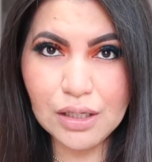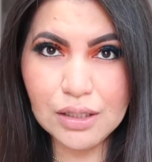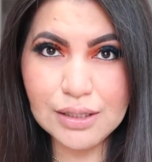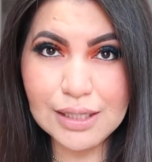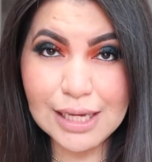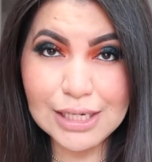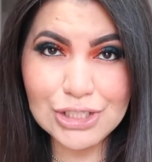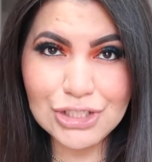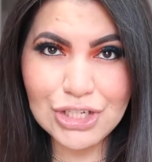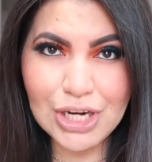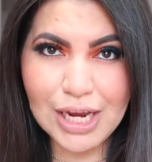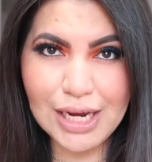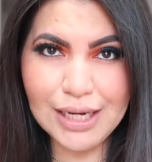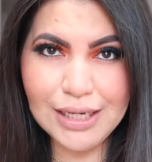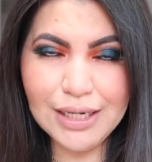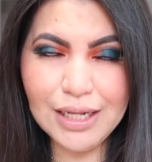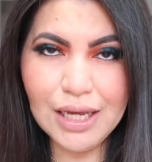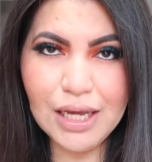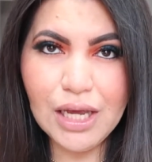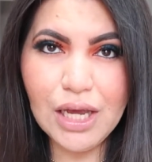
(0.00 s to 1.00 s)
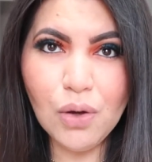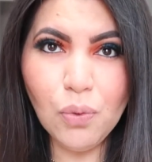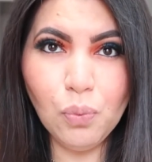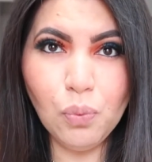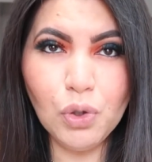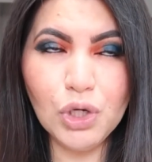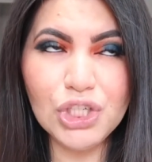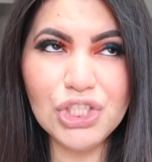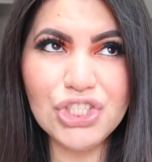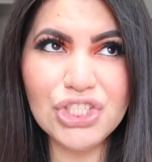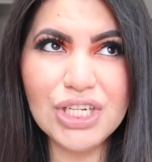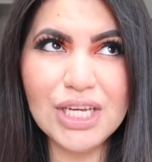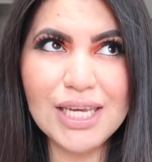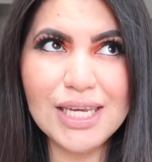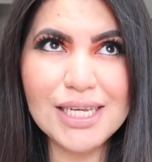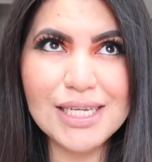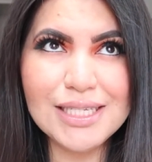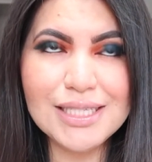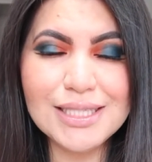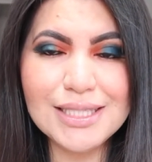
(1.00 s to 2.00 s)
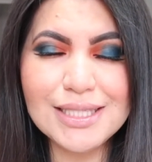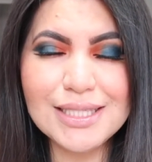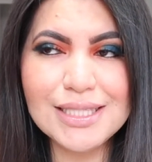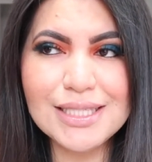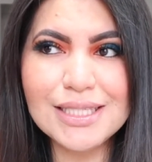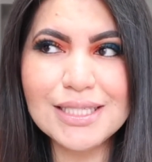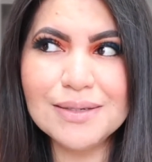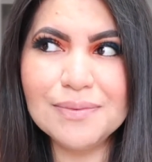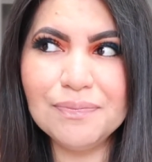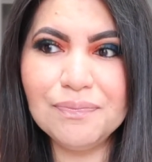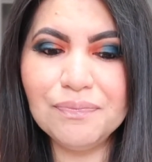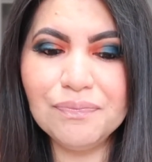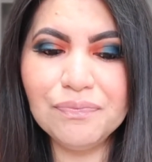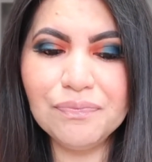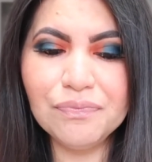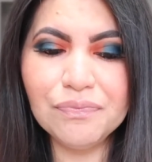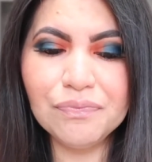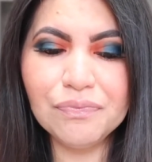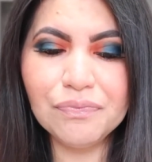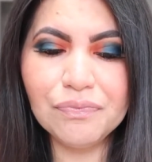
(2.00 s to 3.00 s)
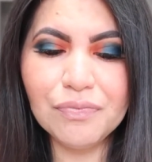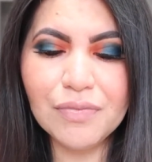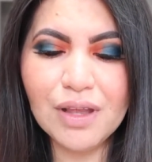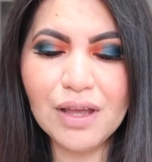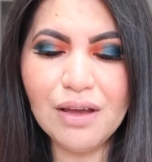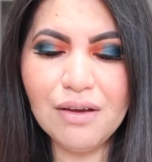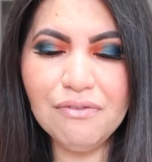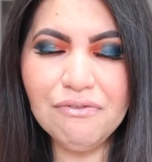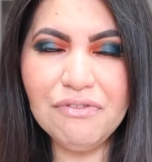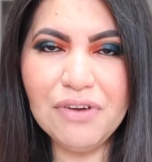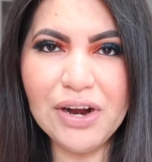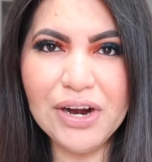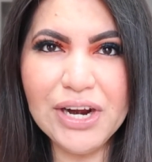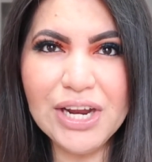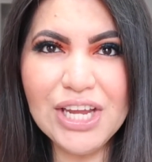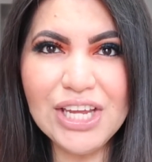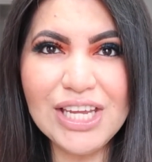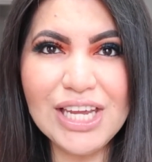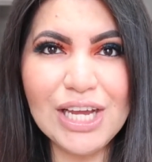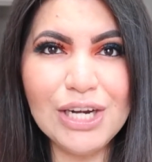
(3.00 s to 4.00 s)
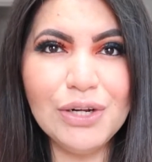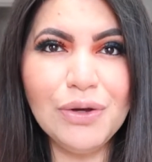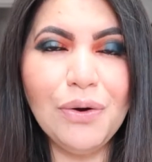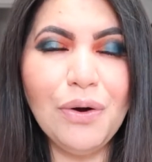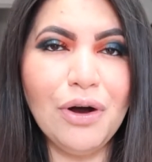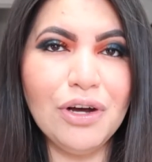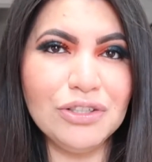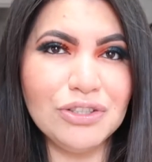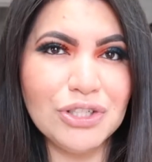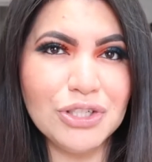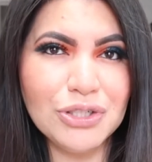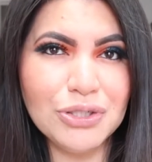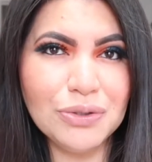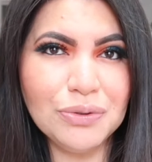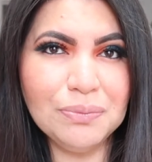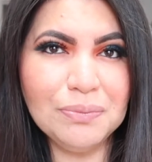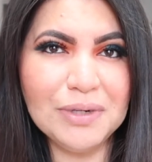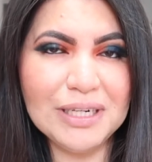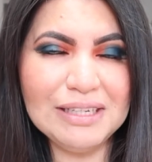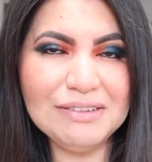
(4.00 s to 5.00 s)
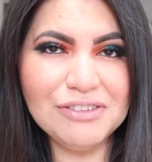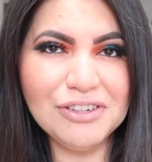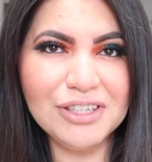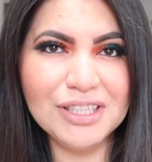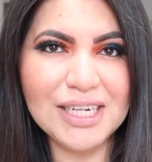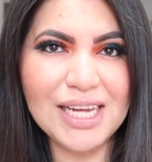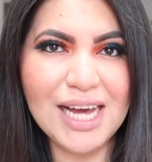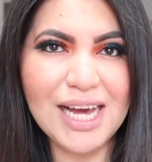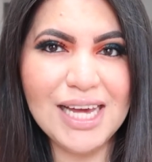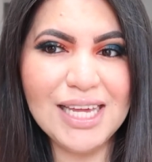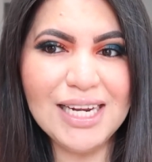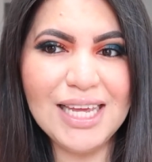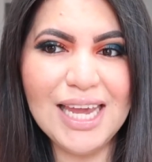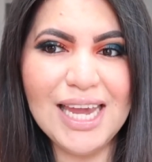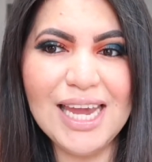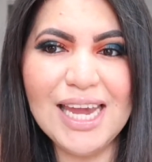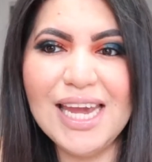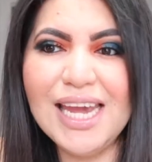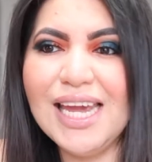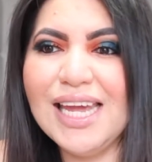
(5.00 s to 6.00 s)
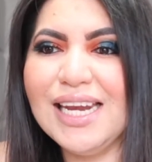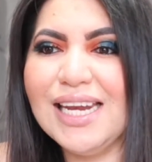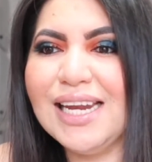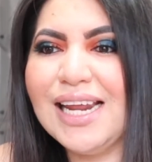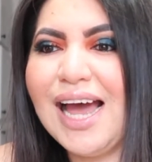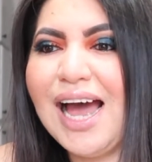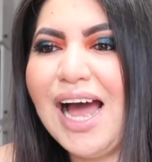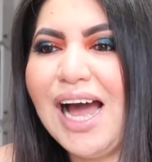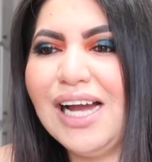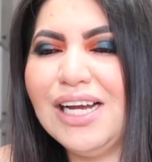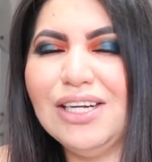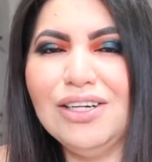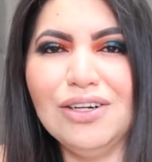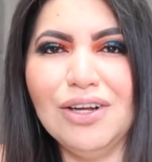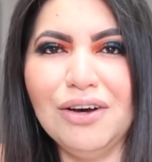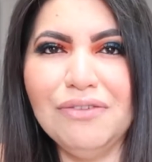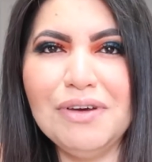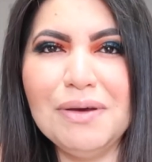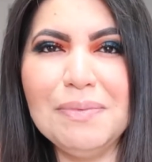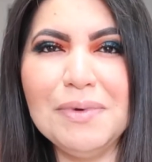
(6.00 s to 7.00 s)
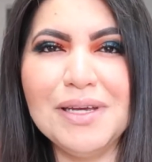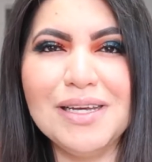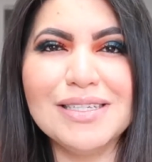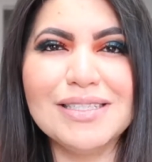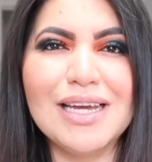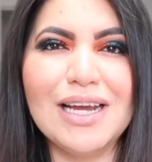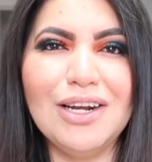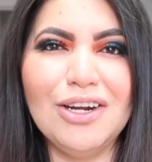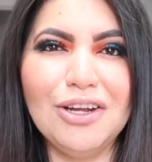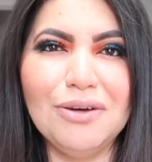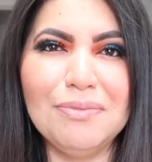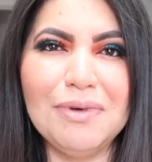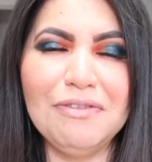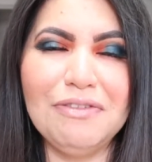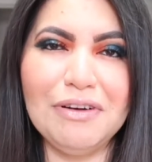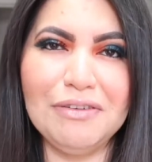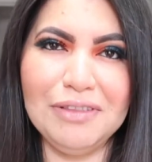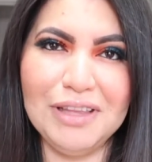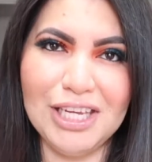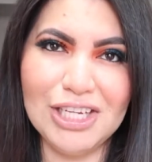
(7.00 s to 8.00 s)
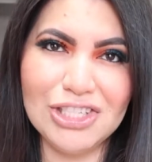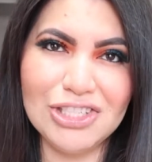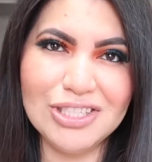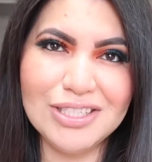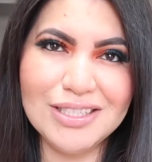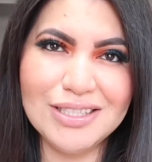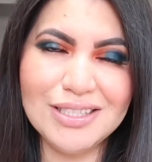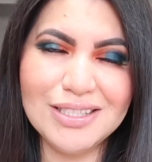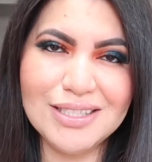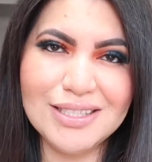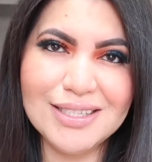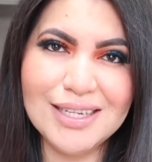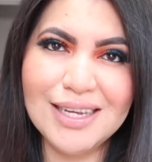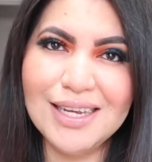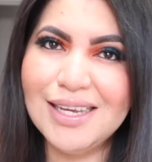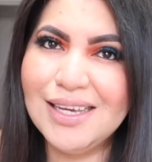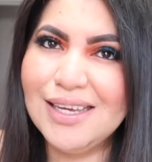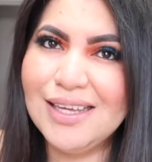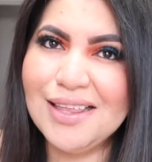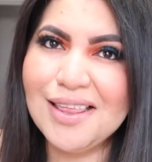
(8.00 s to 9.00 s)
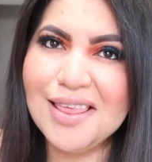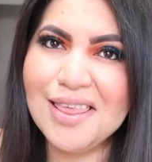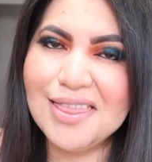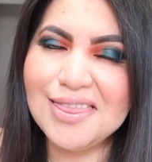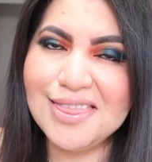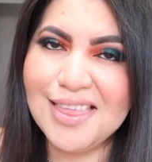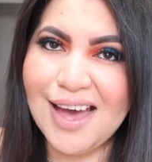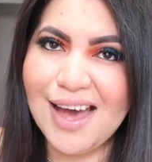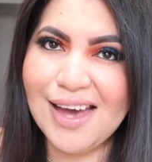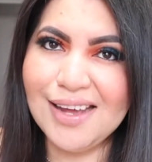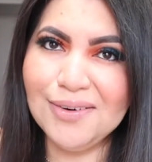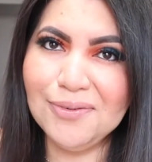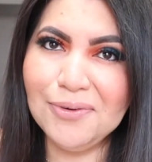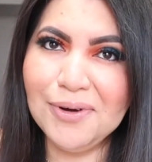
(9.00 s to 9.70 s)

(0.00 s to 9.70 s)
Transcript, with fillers: that shade, which is very yellow undertone, believe it or not. And I love it because I love my foundations that